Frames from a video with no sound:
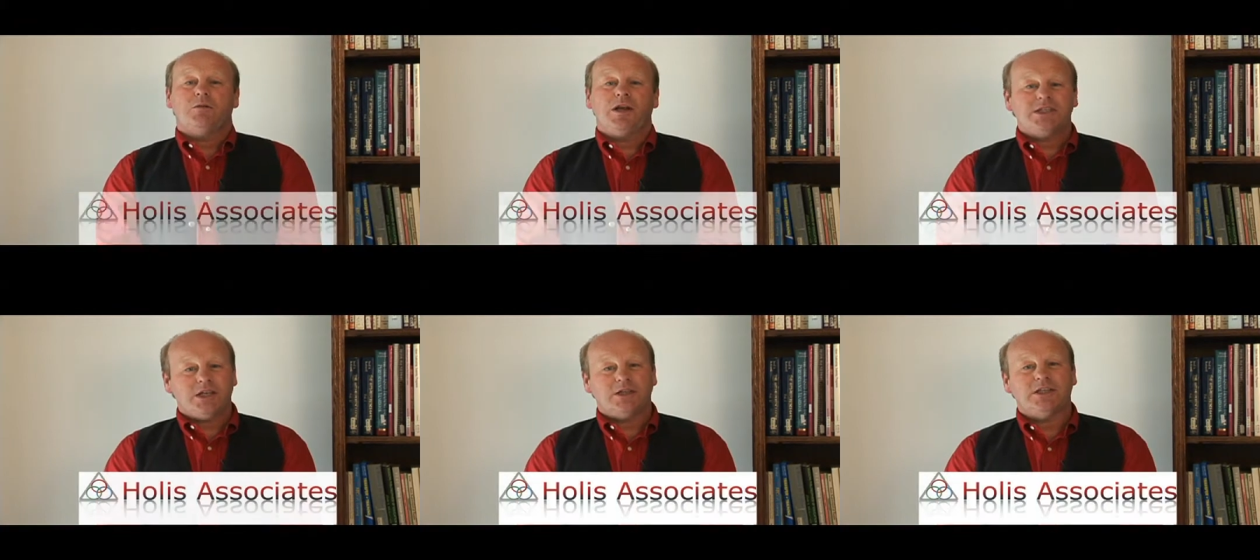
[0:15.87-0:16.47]
When
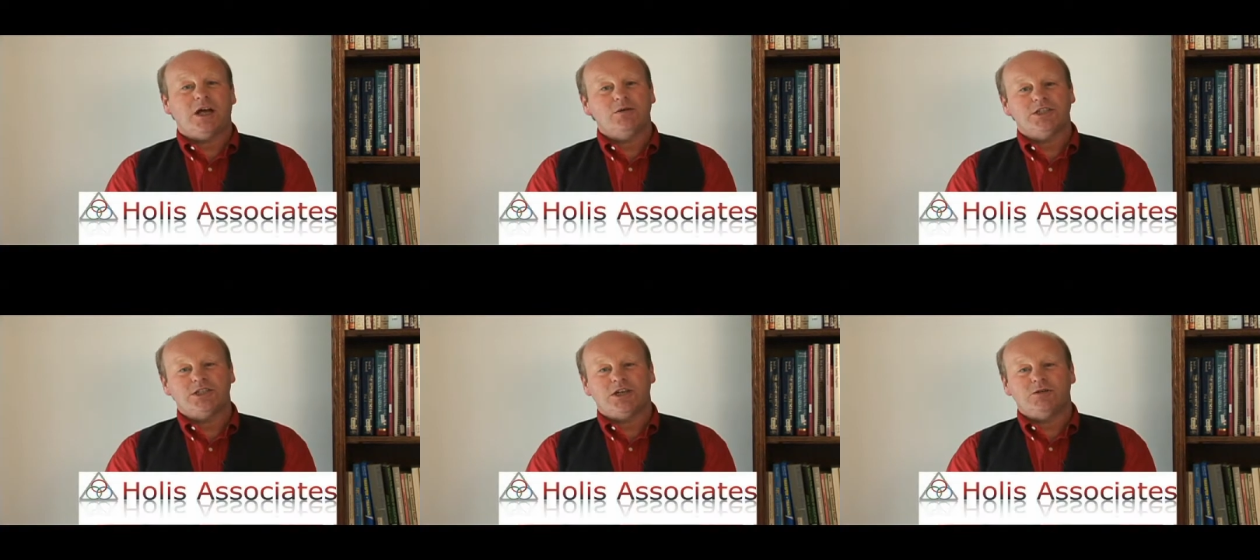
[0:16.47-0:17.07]
I started
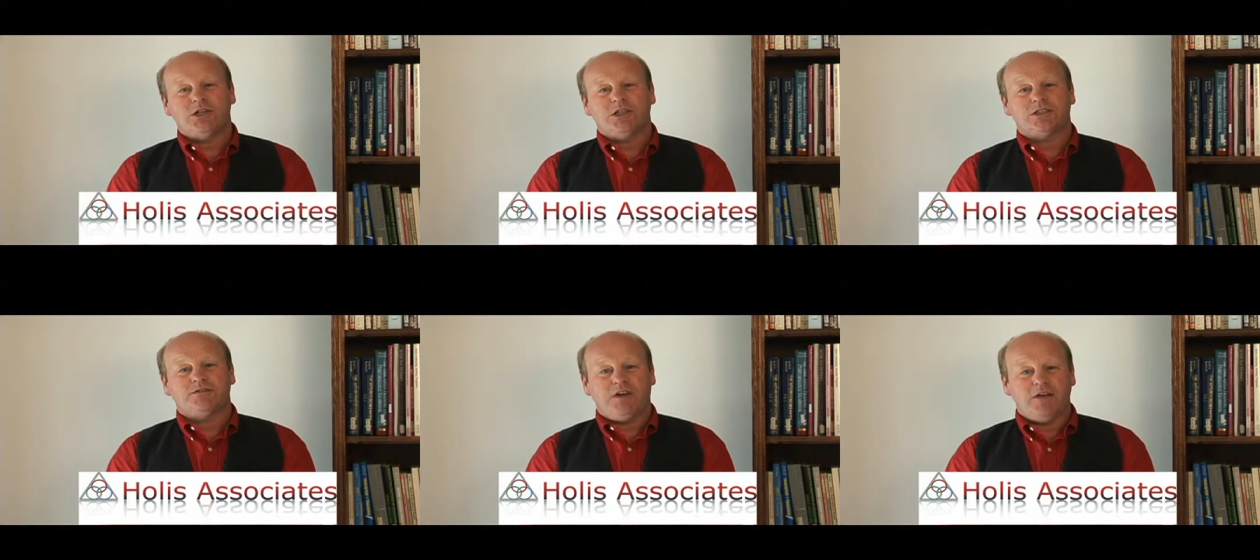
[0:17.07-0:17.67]
Holis
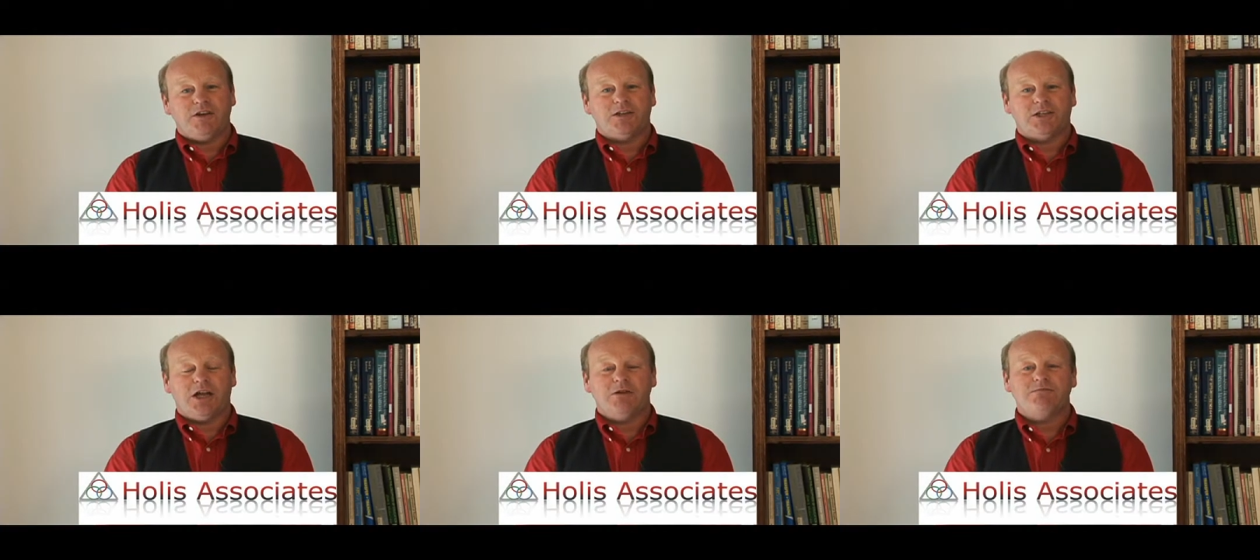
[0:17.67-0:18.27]
Associates 5
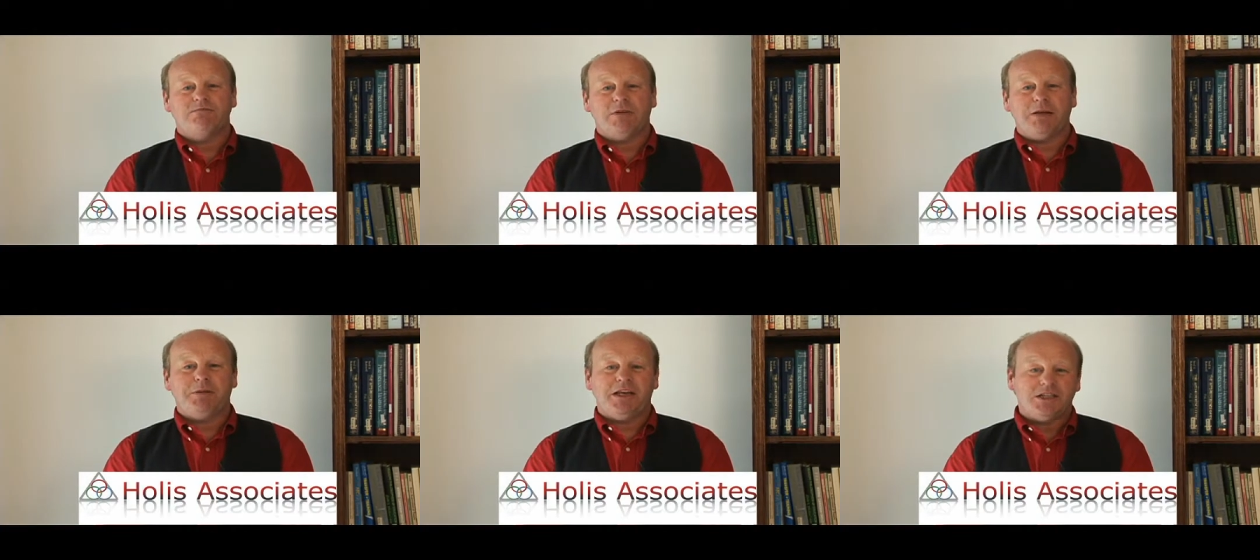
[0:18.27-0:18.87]
years ago,
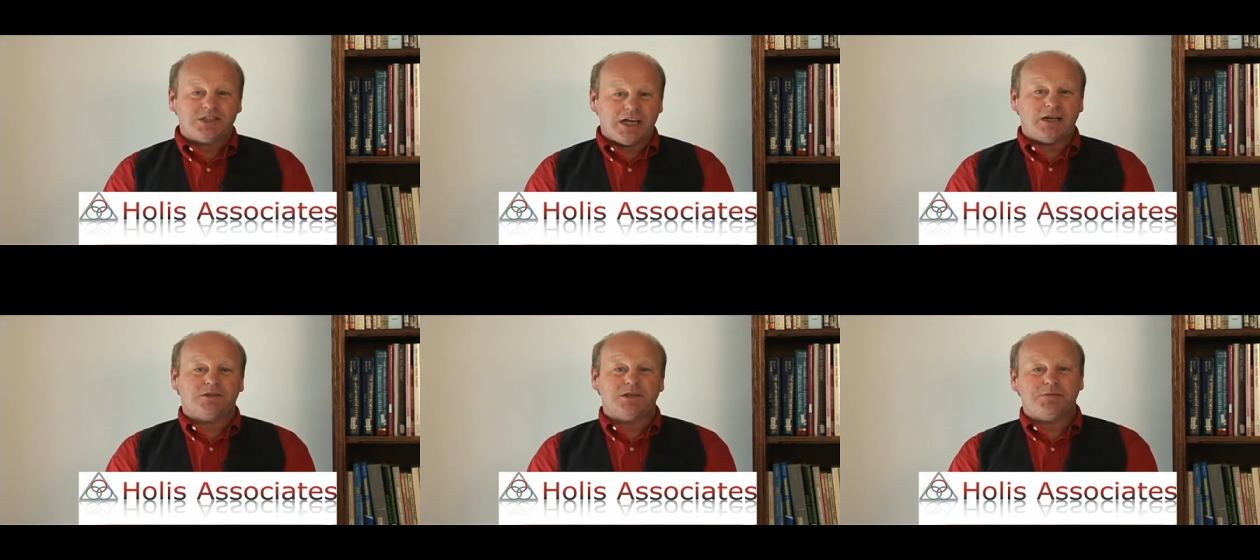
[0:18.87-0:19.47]
I'd been in
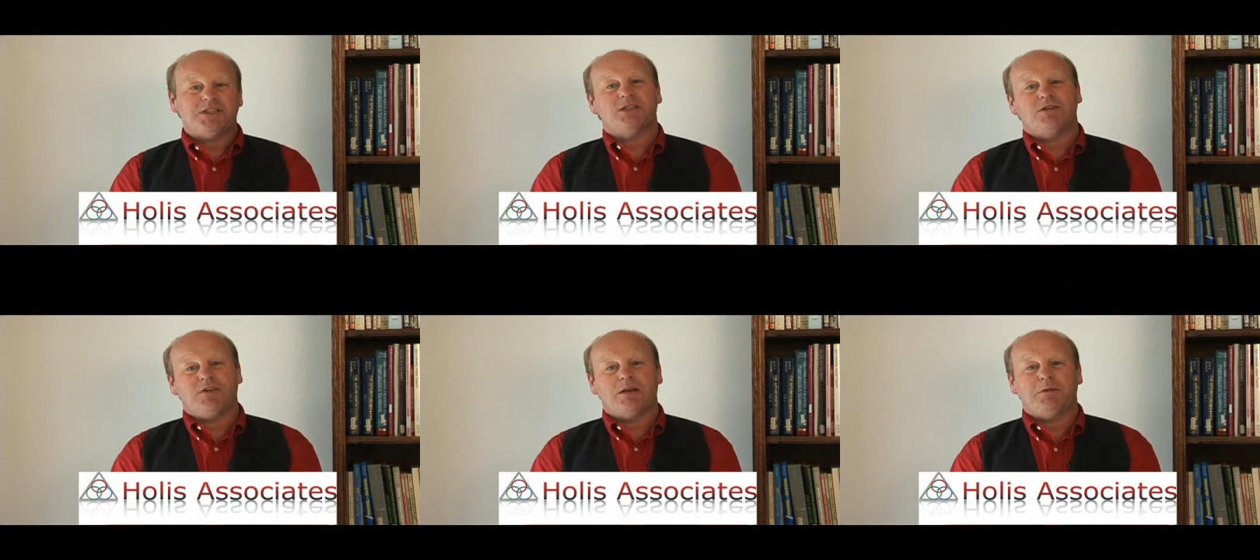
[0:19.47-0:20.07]
sales and business
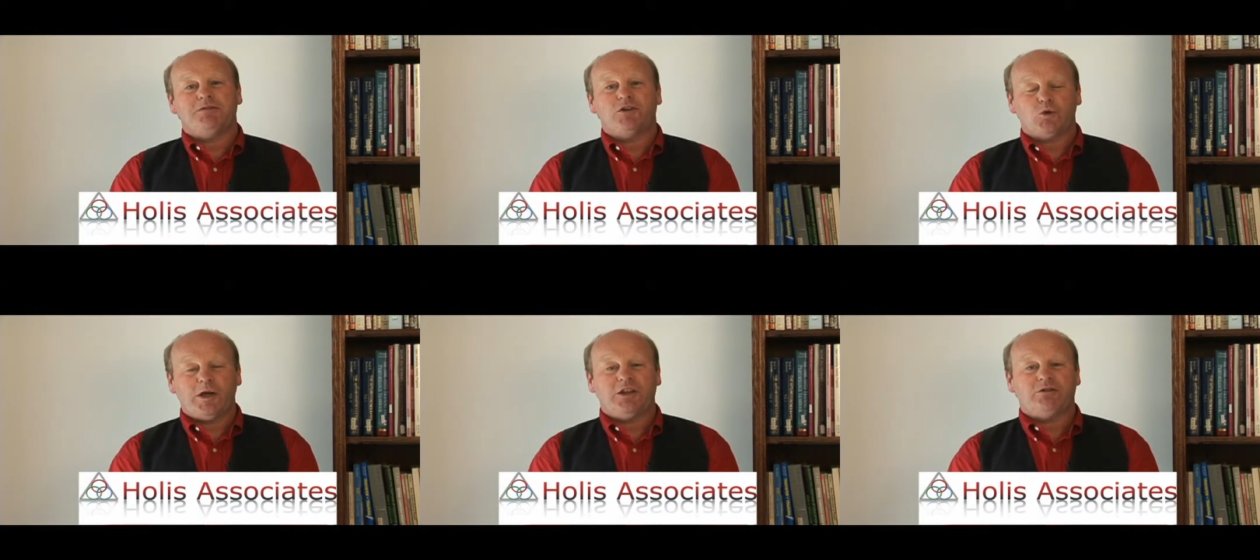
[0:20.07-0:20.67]
development for
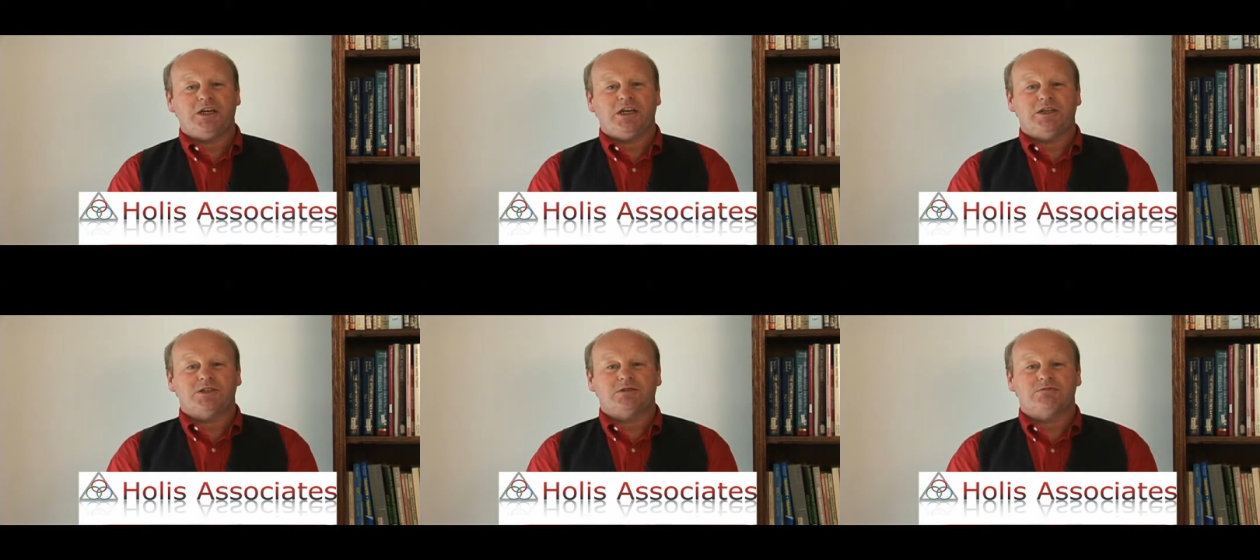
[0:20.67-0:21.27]
23
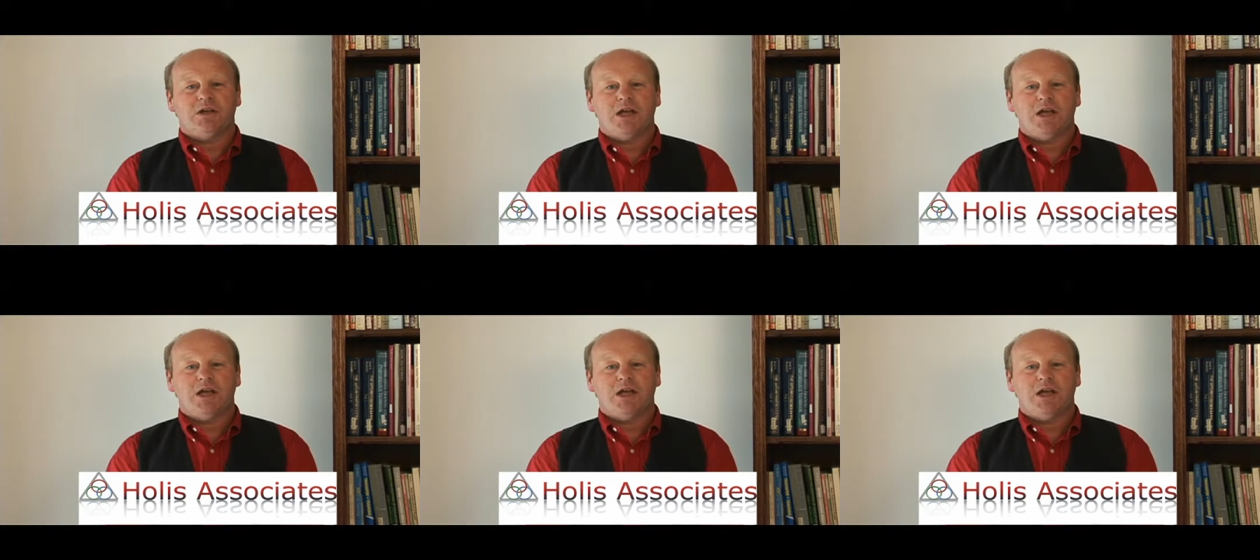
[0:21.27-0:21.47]
years.